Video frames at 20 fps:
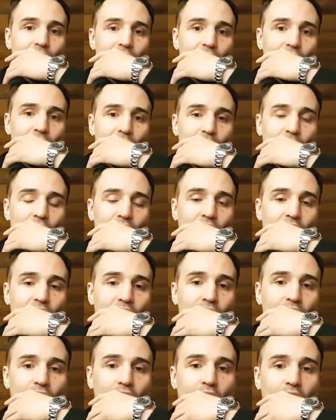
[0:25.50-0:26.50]
Well, I got
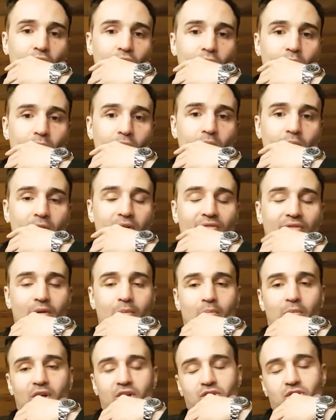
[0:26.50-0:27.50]
involved when my
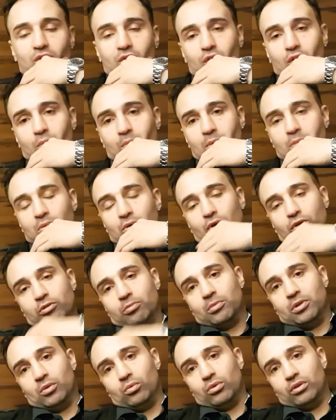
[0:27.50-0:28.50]
friend Ben Shalom approached
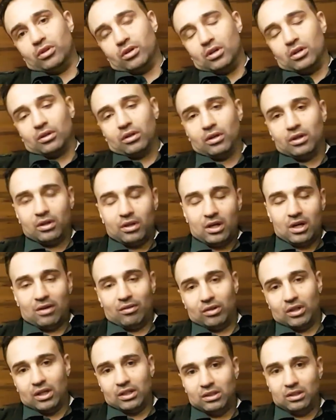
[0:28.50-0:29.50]
me with an
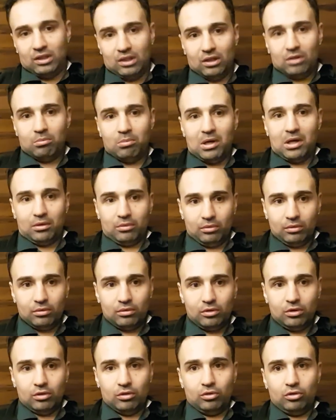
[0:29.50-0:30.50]
old idea about,
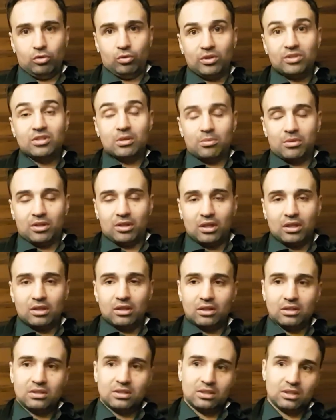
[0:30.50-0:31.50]
you know, doing something like
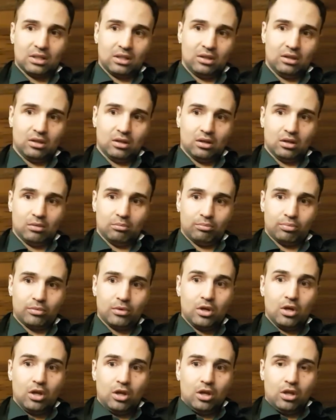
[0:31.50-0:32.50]
this. And,
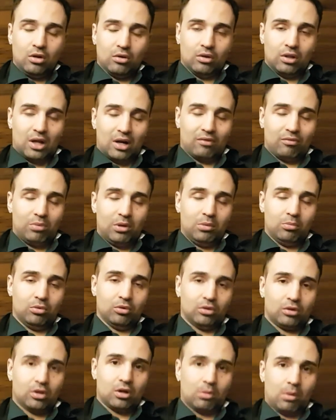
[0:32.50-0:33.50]
you know, a lot of
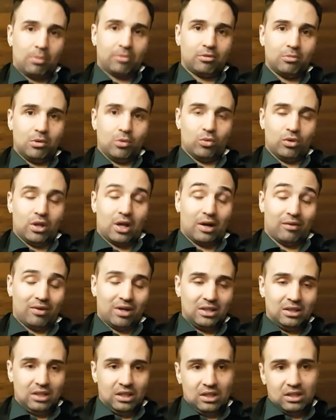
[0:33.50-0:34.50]
people come up to me with a lot of
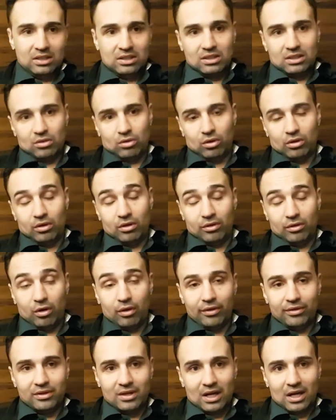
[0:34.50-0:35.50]
ideas
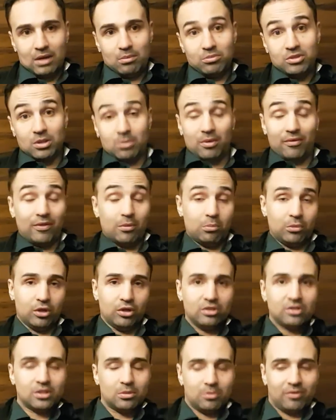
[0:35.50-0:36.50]
all the time. Some of them
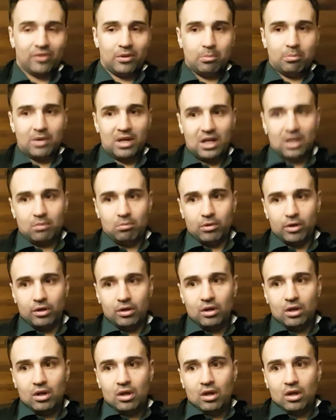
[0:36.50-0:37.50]
good, some of them bad. But
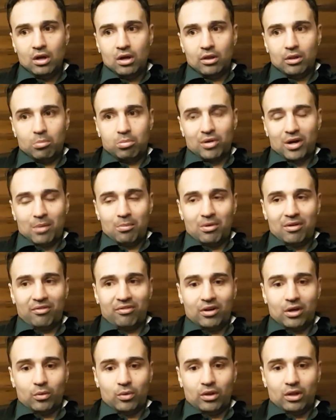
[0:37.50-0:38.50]
the problem I
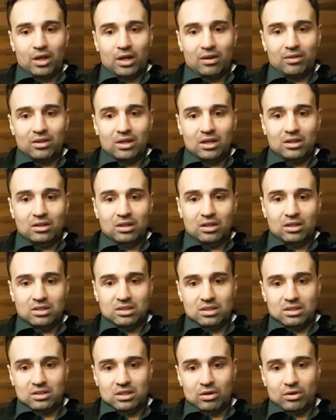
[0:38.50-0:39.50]
find with a lot of the ideas
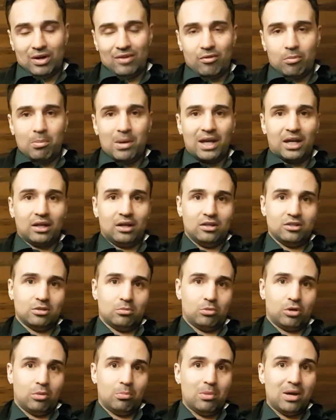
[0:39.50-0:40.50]
is they don't have a mechanism
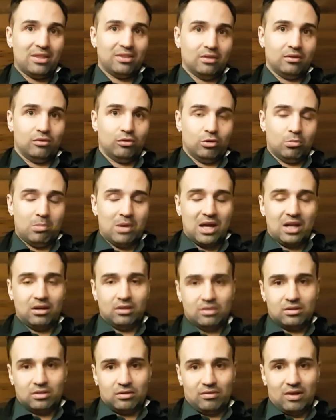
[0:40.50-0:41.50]
or a method to the
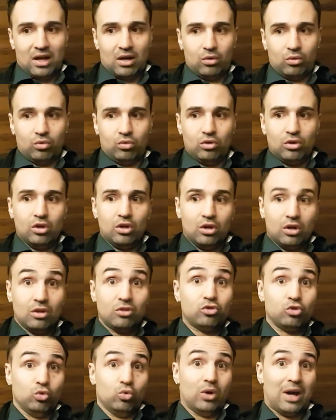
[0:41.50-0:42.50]
madness of how
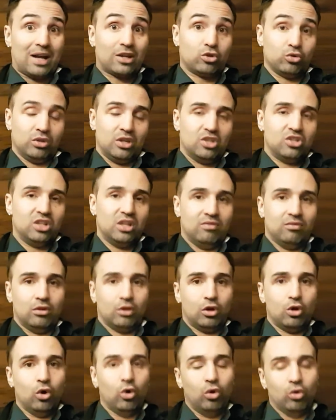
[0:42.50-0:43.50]
to actually achieve the
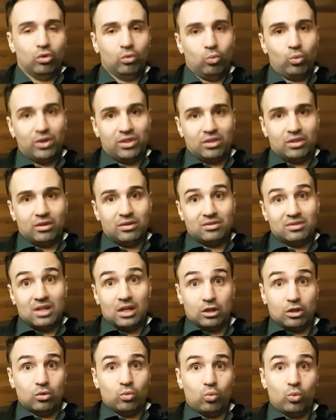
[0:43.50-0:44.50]
goal with the
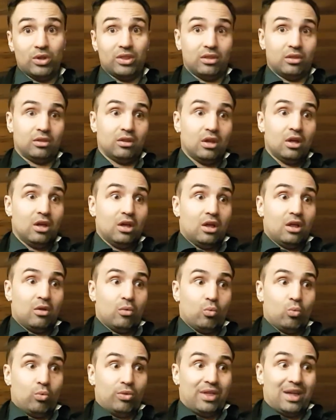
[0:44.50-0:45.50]
set, with
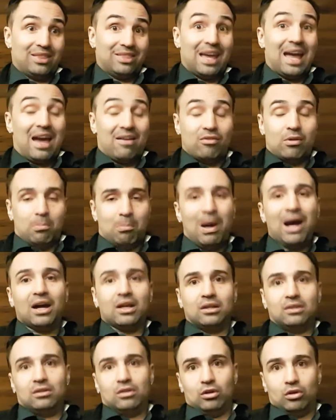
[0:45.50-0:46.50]
that they have in
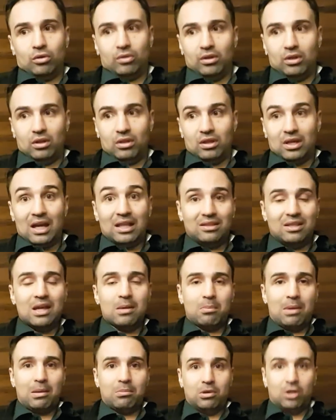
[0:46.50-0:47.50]
mind. You know, the idea
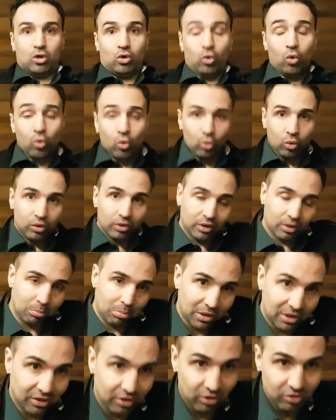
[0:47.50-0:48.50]
may be cool,
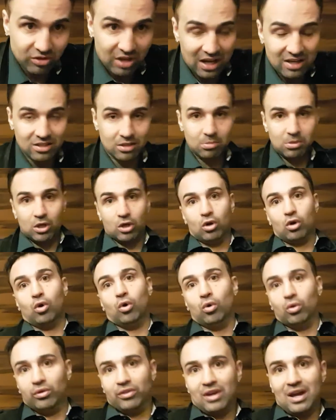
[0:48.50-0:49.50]
but there has to be a
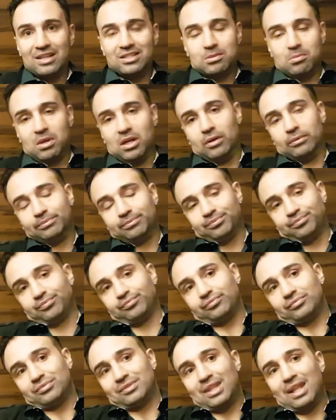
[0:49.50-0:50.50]
goal. There has to be an
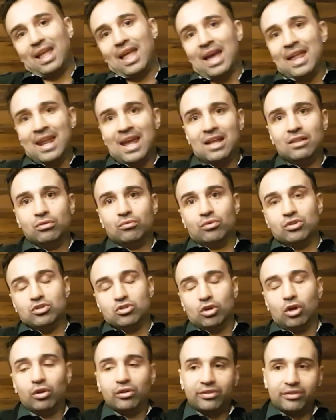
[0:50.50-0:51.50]
end
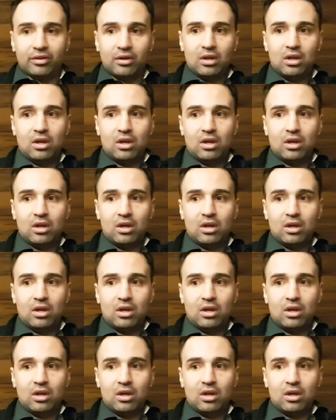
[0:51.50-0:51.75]
result.